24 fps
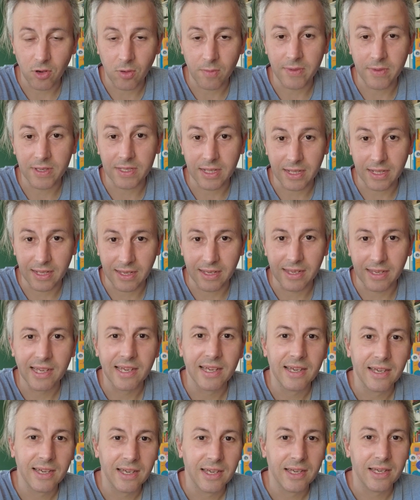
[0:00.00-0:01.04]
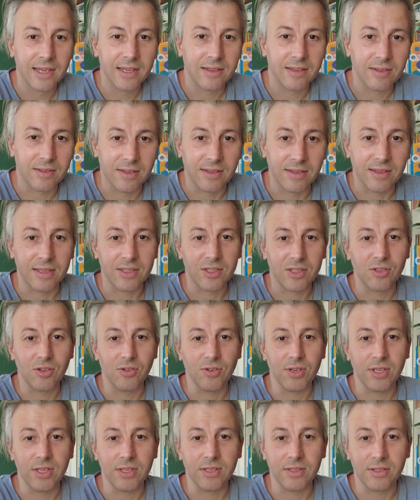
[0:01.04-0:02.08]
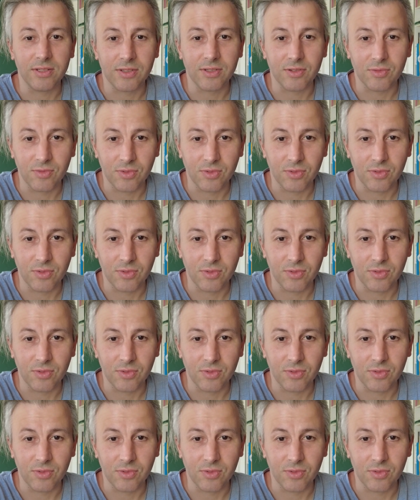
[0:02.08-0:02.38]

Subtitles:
Obviously, Estonians